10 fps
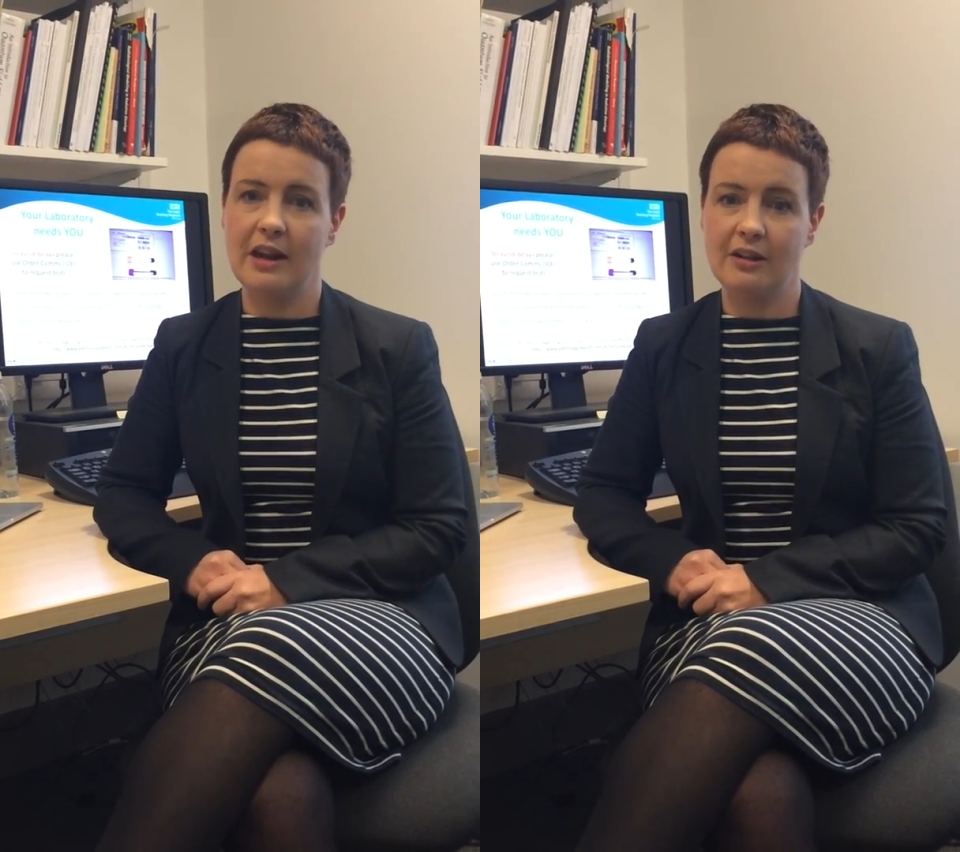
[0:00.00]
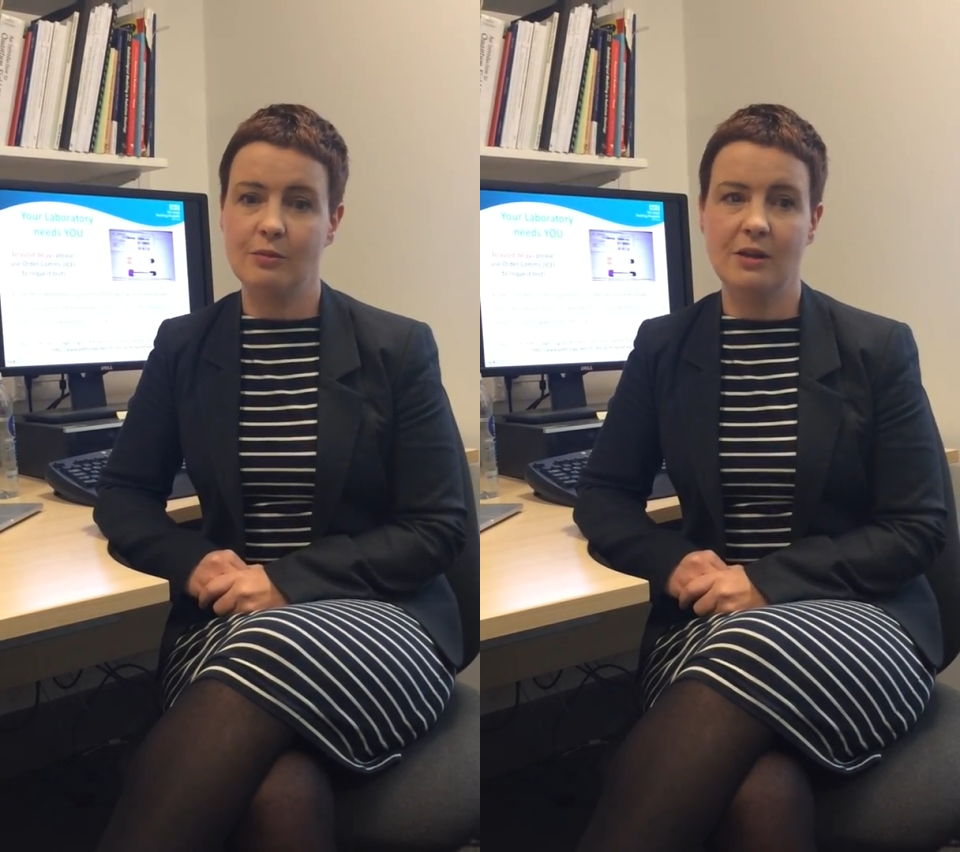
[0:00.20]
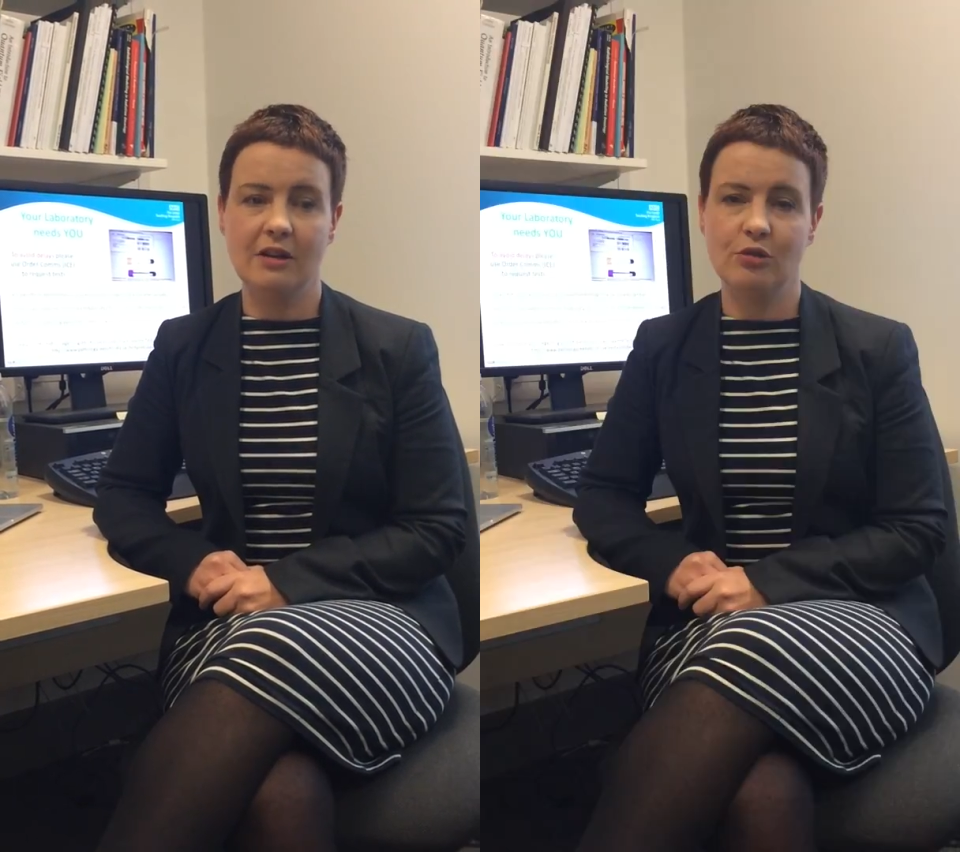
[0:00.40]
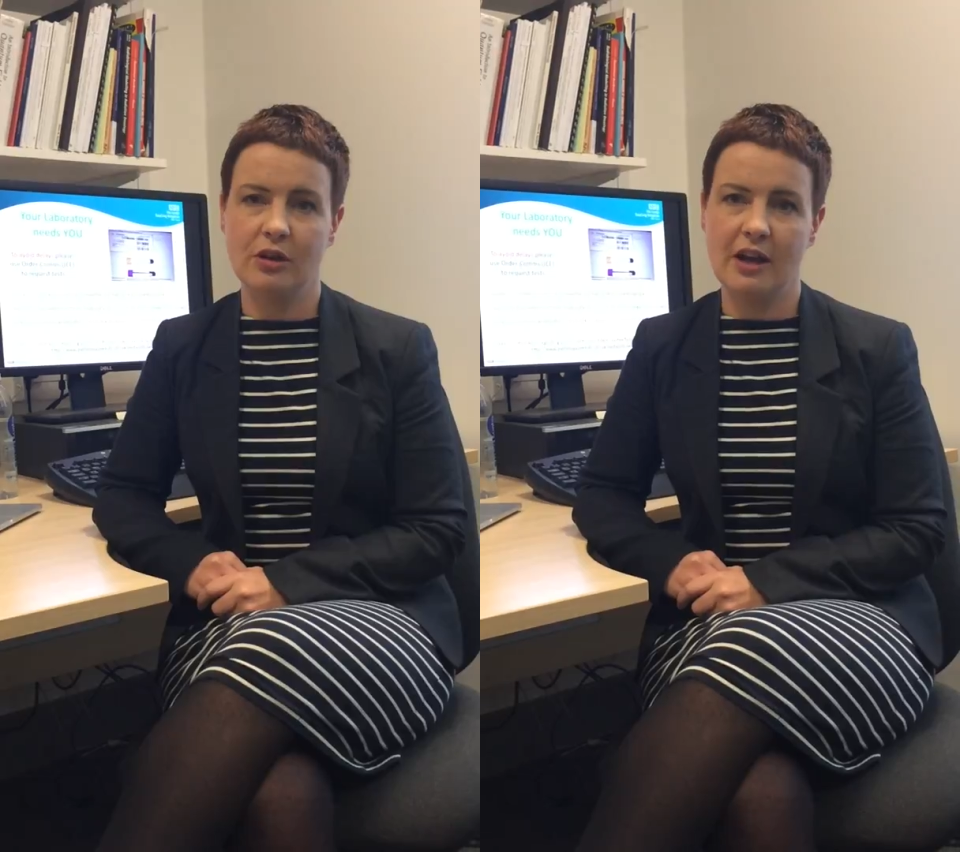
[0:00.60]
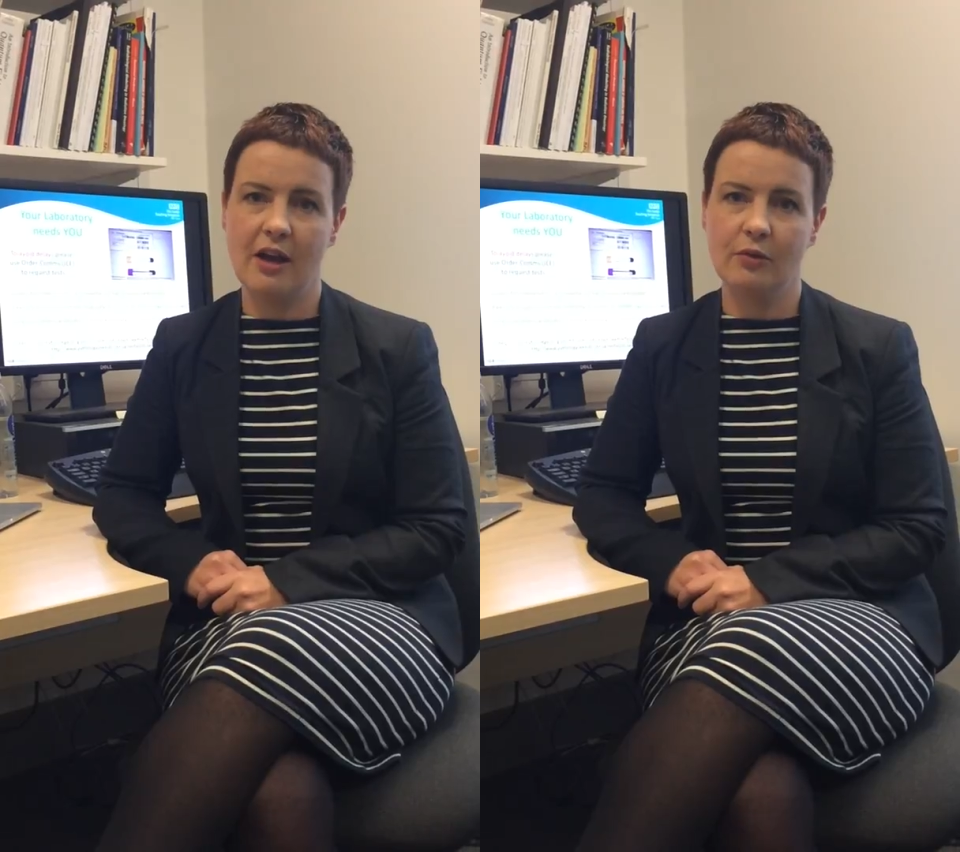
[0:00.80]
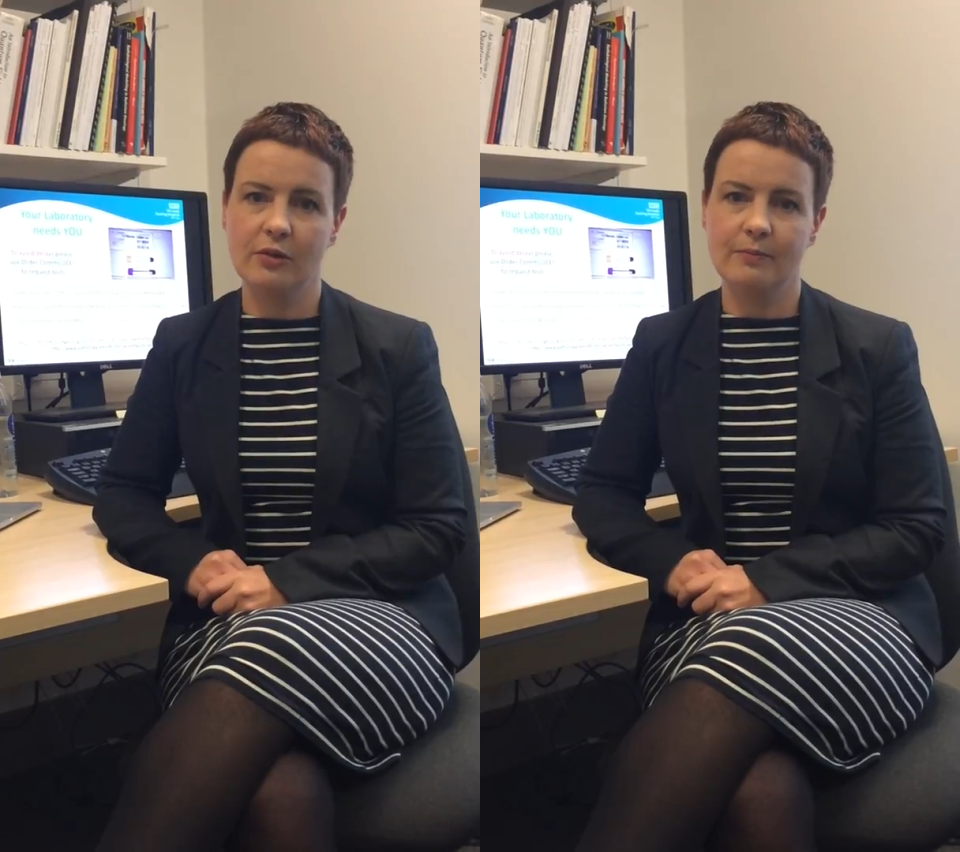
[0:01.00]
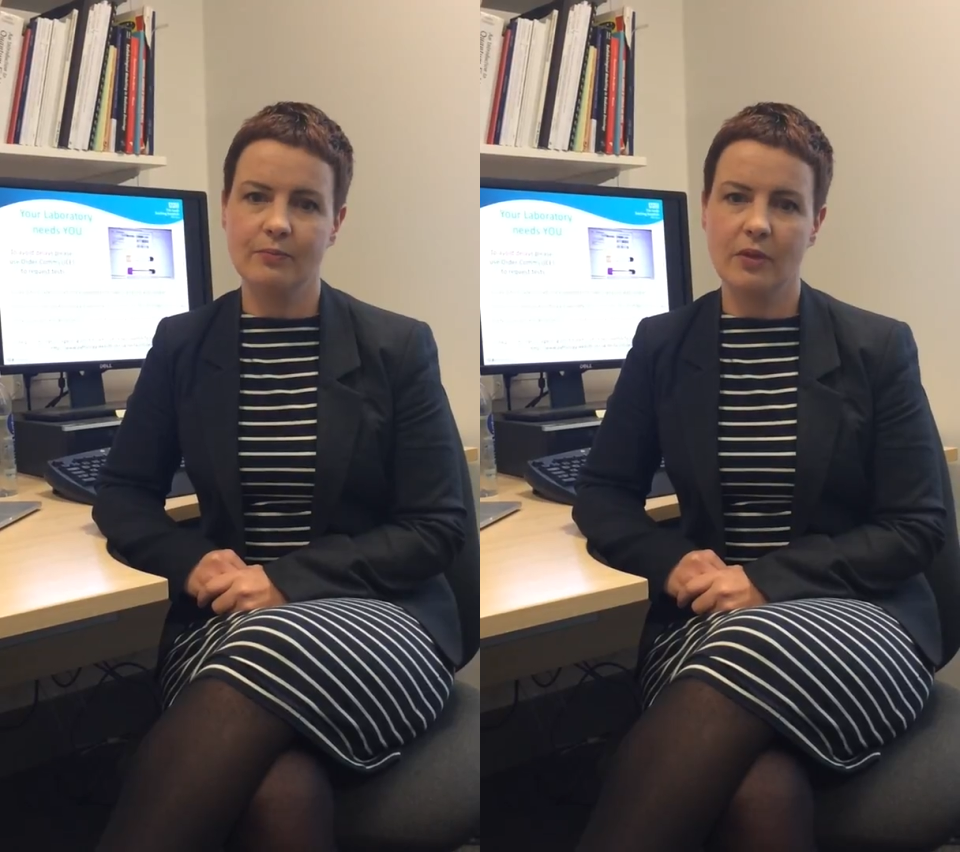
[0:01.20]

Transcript: anatomy into account.